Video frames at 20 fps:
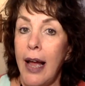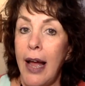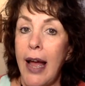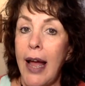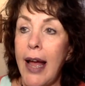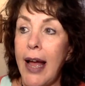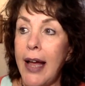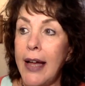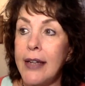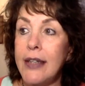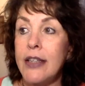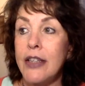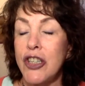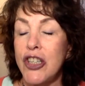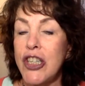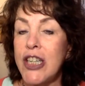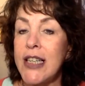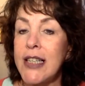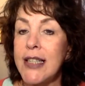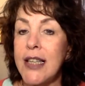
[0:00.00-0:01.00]
And
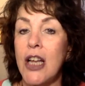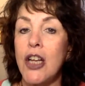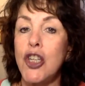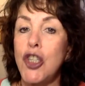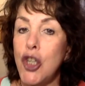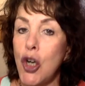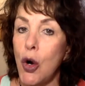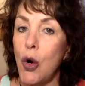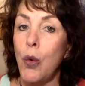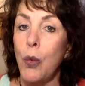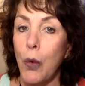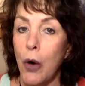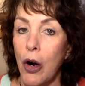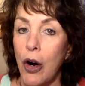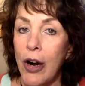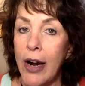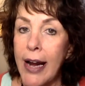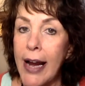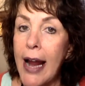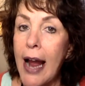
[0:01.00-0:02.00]
she said, "Don't
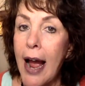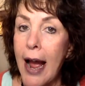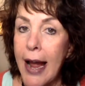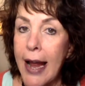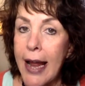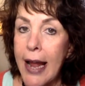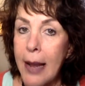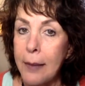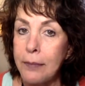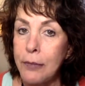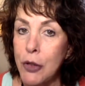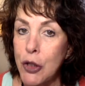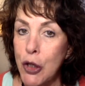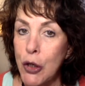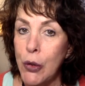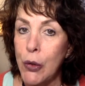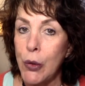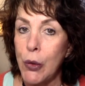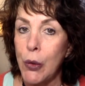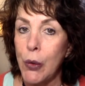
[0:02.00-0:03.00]
worry, I am
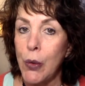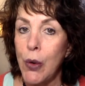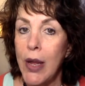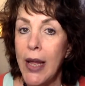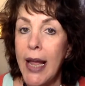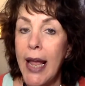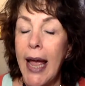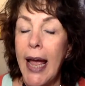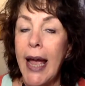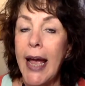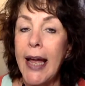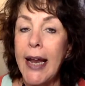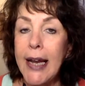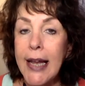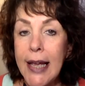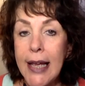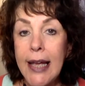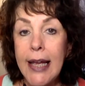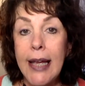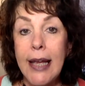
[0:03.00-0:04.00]
too." And
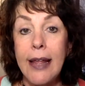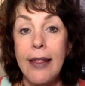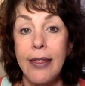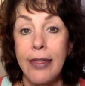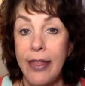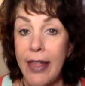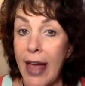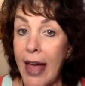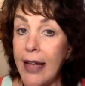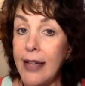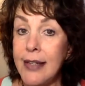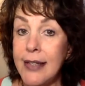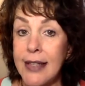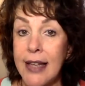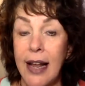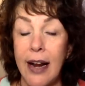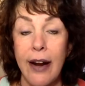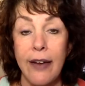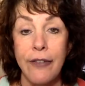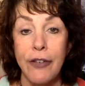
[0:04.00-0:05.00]
he then
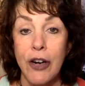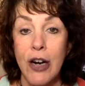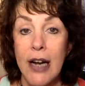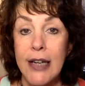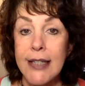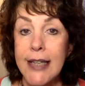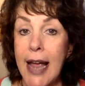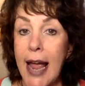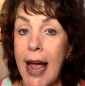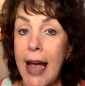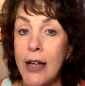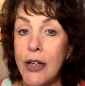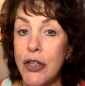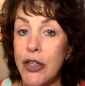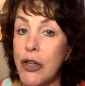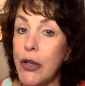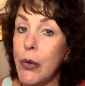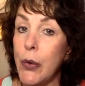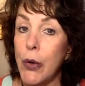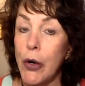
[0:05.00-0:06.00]
said, "I forgot to
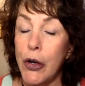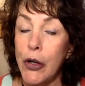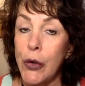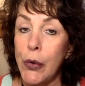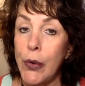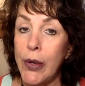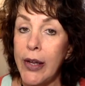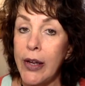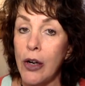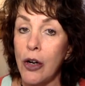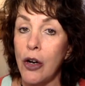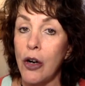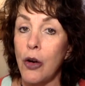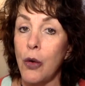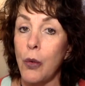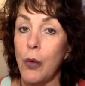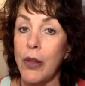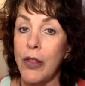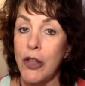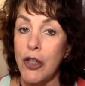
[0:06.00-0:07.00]
ask you, are you
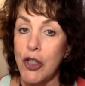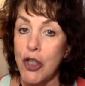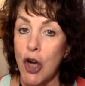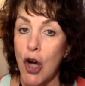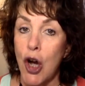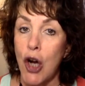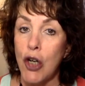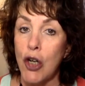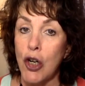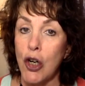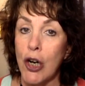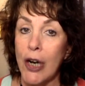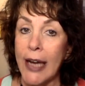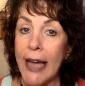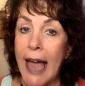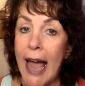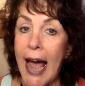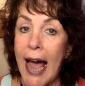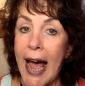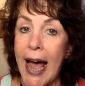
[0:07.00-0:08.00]
here with a dog or a
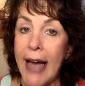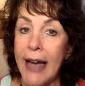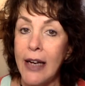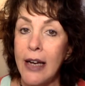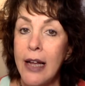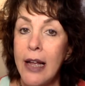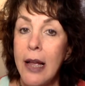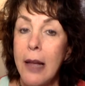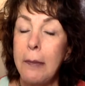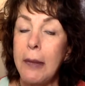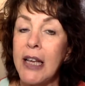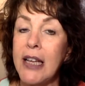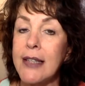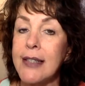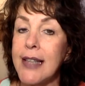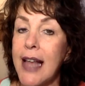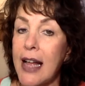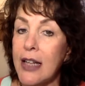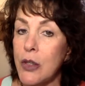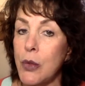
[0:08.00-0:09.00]
cat?
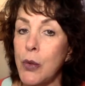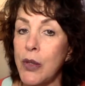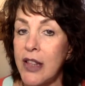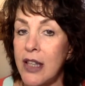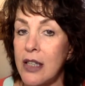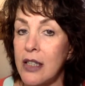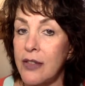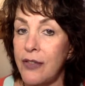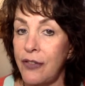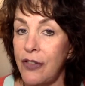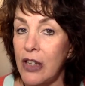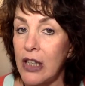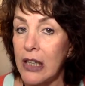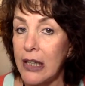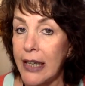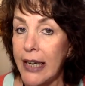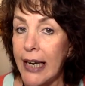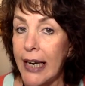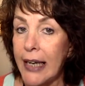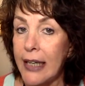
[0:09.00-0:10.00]
Because that's what this
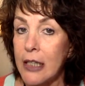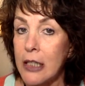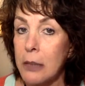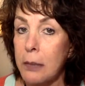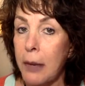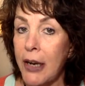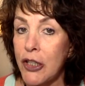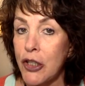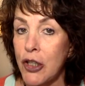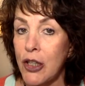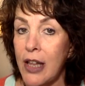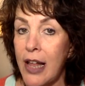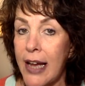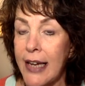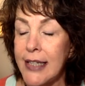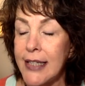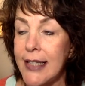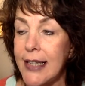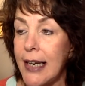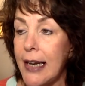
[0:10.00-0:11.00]
clinic
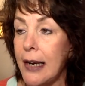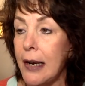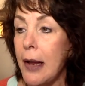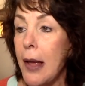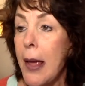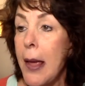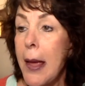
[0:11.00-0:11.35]
specialized in."